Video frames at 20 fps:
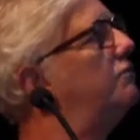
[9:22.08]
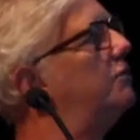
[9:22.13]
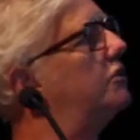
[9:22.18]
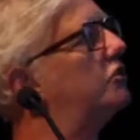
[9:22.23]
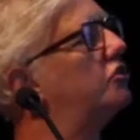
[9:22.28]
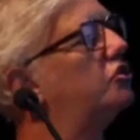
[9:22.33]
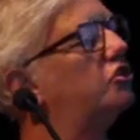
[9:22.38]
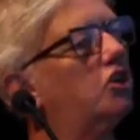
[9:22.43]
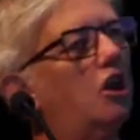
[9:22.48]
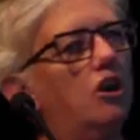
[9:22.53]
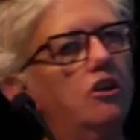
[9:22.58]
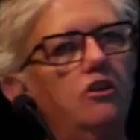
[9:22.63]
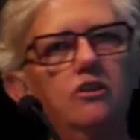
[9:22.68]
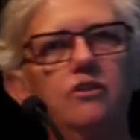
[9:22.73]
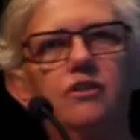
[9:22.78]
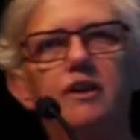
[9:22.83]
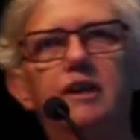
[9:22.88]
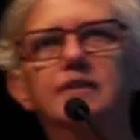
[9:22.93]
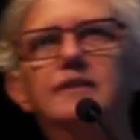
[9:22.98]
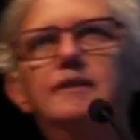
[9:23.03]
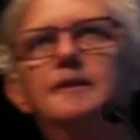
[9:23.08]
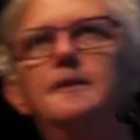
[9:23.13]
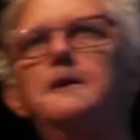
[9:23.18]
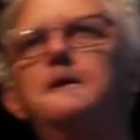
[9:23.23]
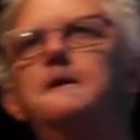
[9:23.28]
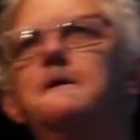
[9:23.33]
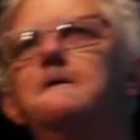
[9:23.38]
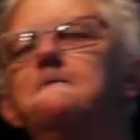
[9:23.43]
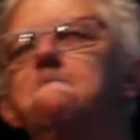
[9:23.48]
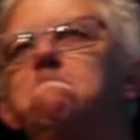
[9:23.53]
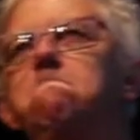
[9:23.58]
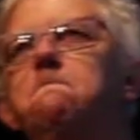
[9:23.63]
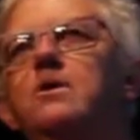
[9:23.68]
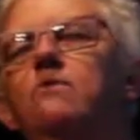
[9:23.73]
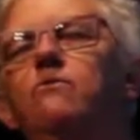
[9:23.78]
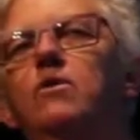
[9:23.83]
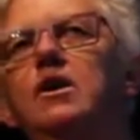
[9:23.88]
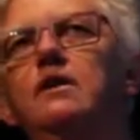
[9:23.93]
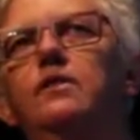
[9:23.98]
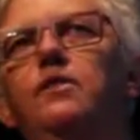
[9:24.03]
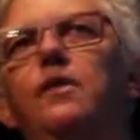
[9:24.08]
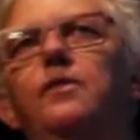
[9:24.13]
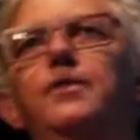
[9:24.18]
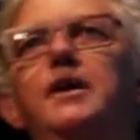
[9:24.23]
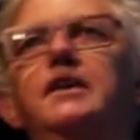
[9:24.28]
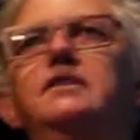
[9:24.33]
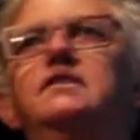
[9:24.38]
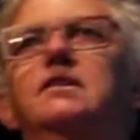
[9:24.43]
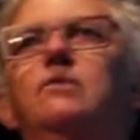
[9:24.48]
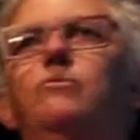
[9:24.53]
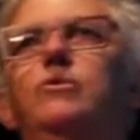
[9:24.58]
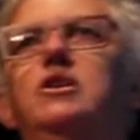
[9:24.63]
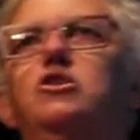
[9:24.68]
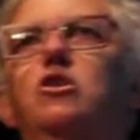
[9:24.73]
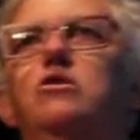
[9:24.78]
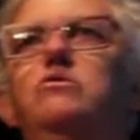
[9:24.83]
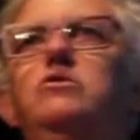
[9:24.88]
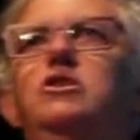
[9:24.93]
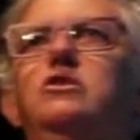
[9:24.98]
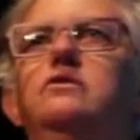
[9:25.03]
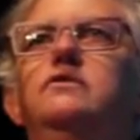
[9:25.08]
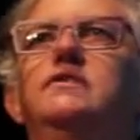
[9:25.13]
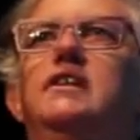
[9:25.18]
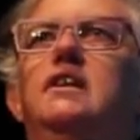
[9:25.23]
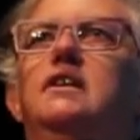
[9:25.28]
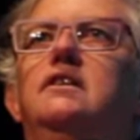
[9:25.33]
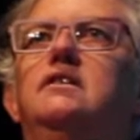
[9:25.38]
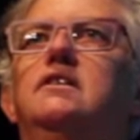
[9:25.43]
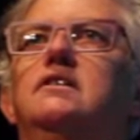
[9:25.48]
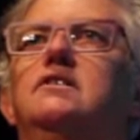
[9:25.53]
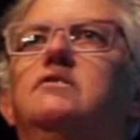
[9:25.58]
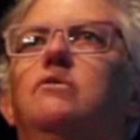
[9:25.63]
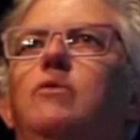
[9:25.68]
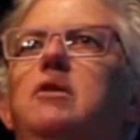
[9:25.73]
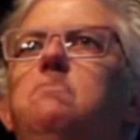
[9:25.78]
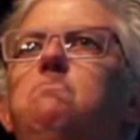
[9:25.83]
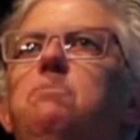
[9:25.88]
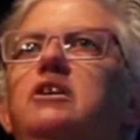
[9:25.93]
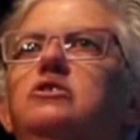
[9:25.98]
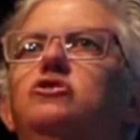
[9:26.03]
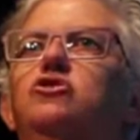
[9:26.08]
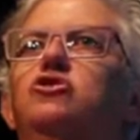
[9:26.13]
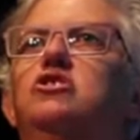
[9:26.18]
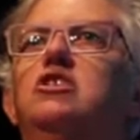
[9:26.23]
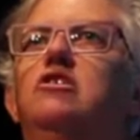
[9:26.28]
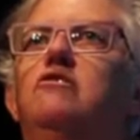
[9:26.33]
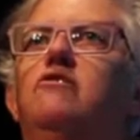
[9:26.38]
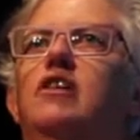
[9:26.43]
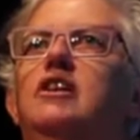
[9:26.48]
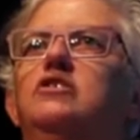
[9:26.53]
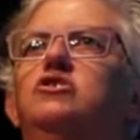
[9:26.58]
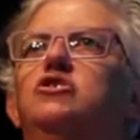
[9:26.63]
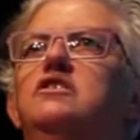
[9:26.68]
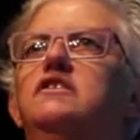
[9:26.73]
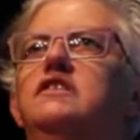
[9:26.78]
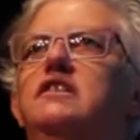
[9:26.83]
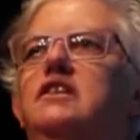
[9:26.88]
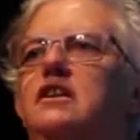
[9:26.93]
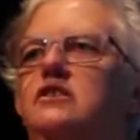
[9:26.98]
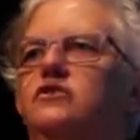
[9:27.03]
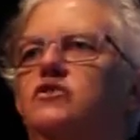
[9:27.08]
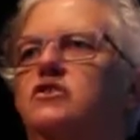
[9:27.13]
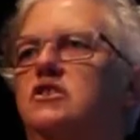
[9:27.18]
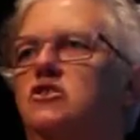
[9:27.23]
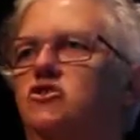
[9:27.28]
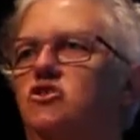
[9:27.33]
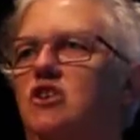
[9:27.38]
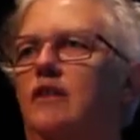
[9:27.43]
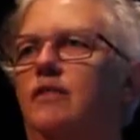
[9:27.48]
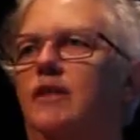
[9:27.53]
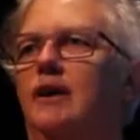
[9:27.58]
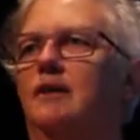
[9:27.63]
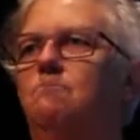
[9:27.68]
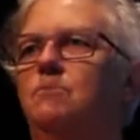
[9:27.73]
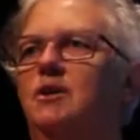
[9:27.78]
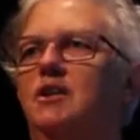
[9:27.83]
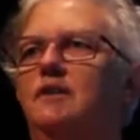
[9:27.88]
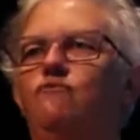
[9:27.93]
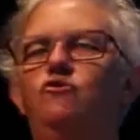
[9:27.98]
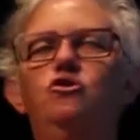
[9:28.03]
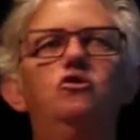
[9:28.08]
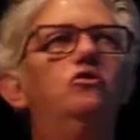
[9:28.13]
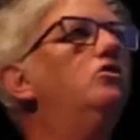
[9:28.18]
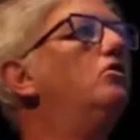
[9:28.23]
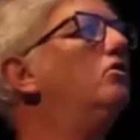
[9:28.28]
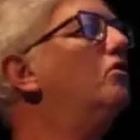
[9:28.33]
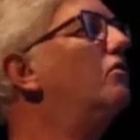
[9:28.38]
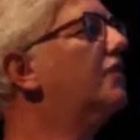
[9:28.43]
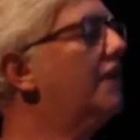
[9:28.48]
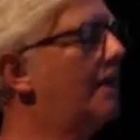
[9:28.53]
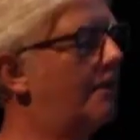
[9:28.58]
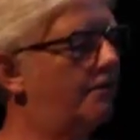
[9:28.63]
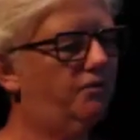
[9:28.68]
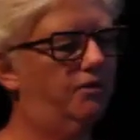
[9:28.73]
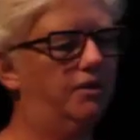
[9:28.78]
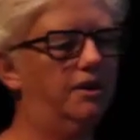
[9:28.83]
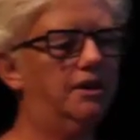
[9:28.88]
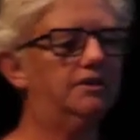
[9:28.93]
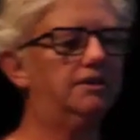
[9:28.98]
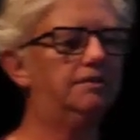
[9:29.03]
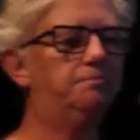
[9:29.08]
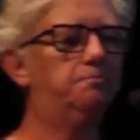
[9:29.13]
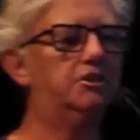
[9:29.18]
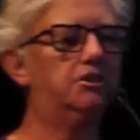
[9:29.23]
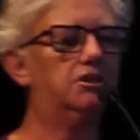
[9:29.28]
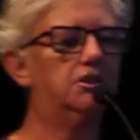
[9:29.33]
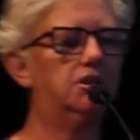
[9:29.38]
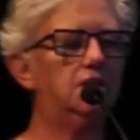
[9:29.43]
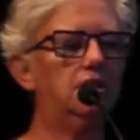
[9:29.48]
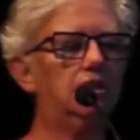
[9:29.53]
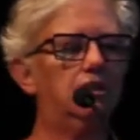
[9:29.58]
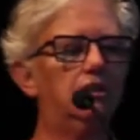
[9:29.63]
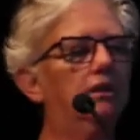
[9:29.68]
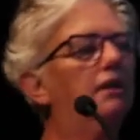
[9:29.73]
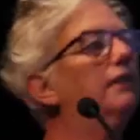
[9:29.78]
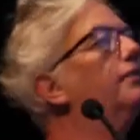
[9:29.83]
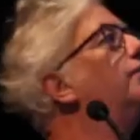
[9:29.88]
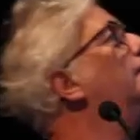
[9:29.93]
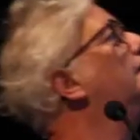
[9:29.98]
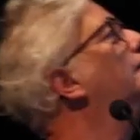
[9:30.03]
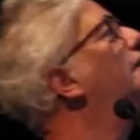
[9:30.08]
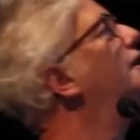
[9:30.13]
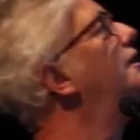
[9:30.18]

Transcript: want to show you this. One of the things that we do in New Zealand is that we pitch generations against each other. But if you look at this particular thing,